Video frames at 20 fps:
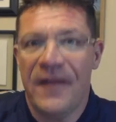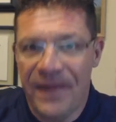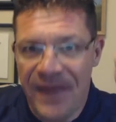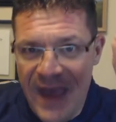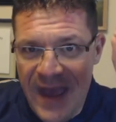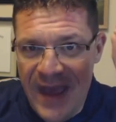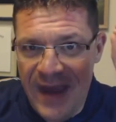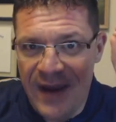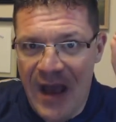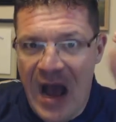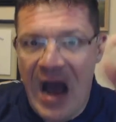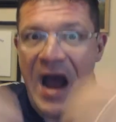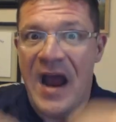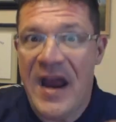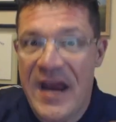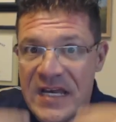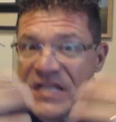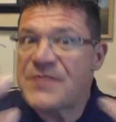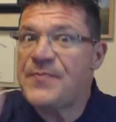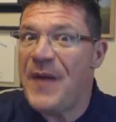that
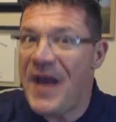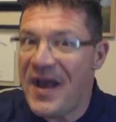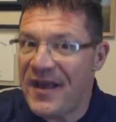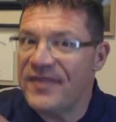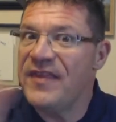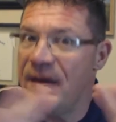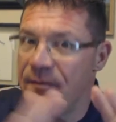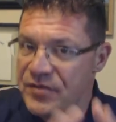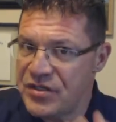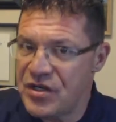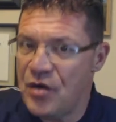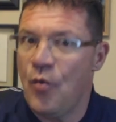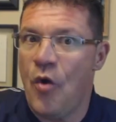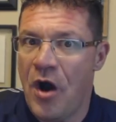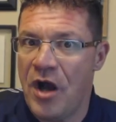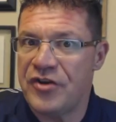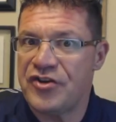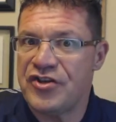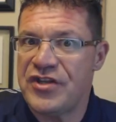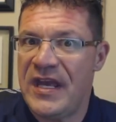I expect them to
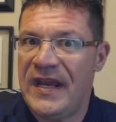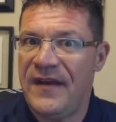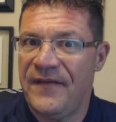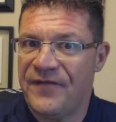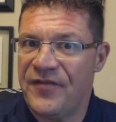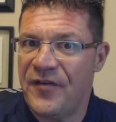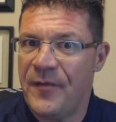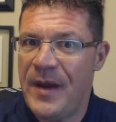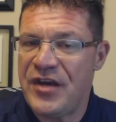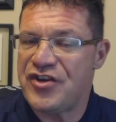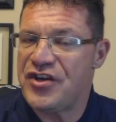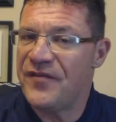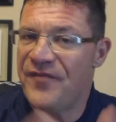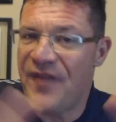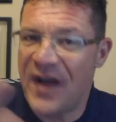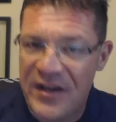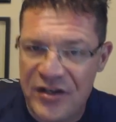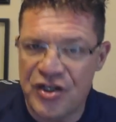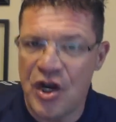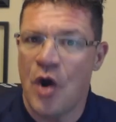watch that information.
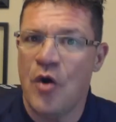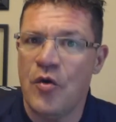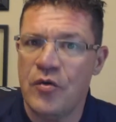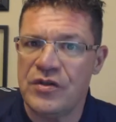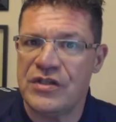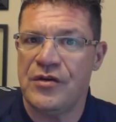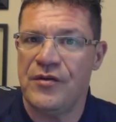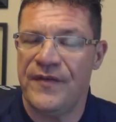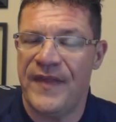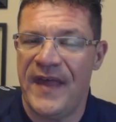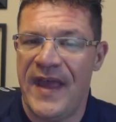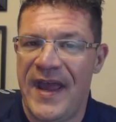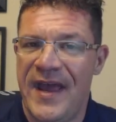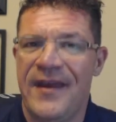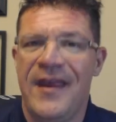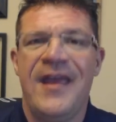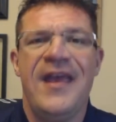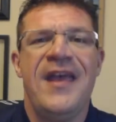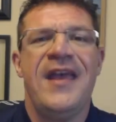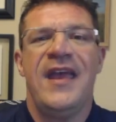If I don't do
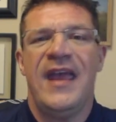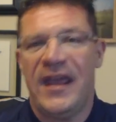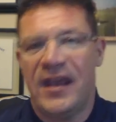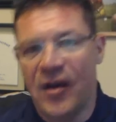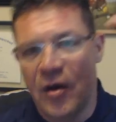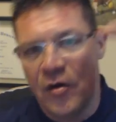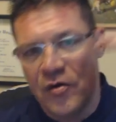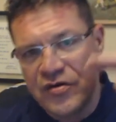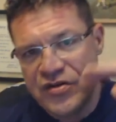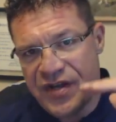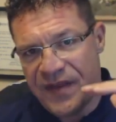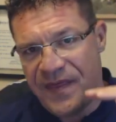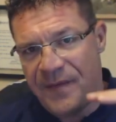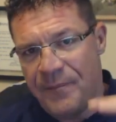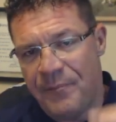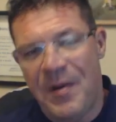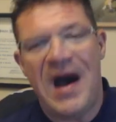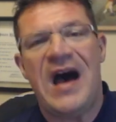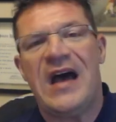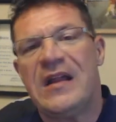that, it goes to
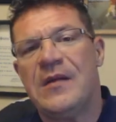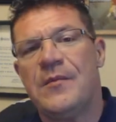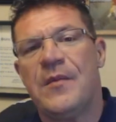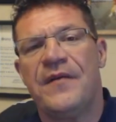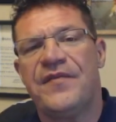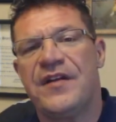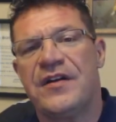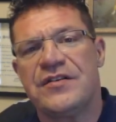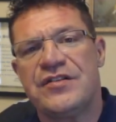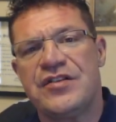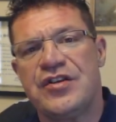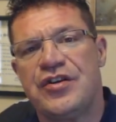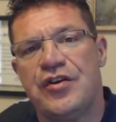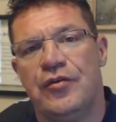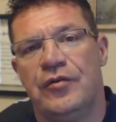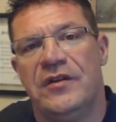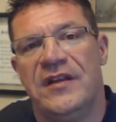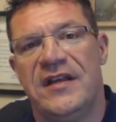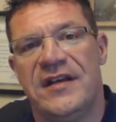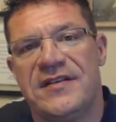the bottom of their
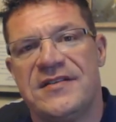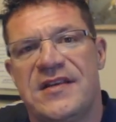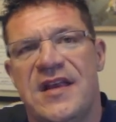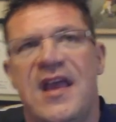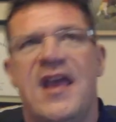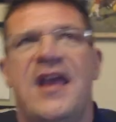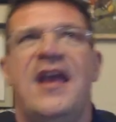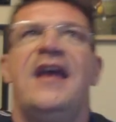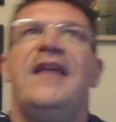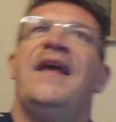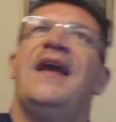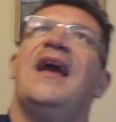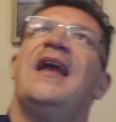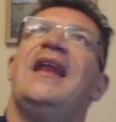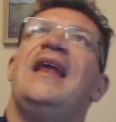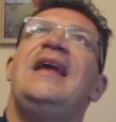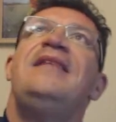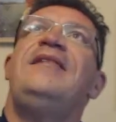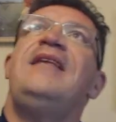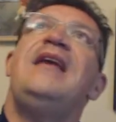to-do list, and they
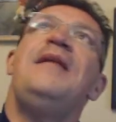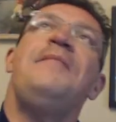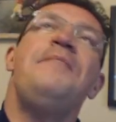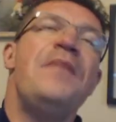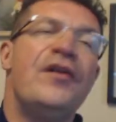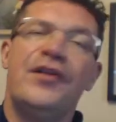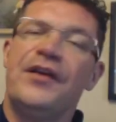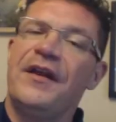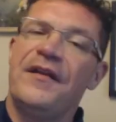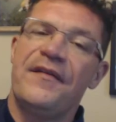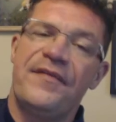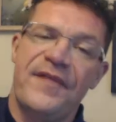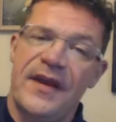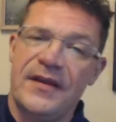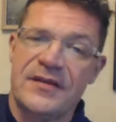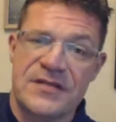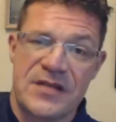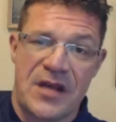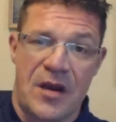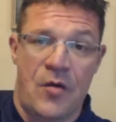got 18 million
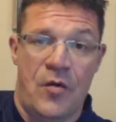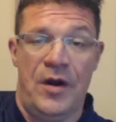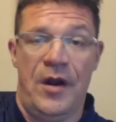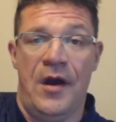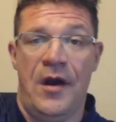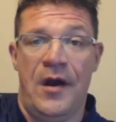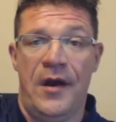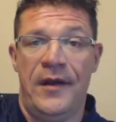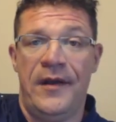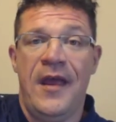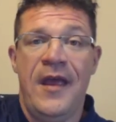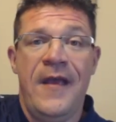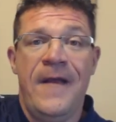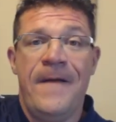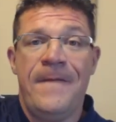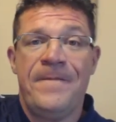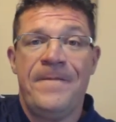things going on,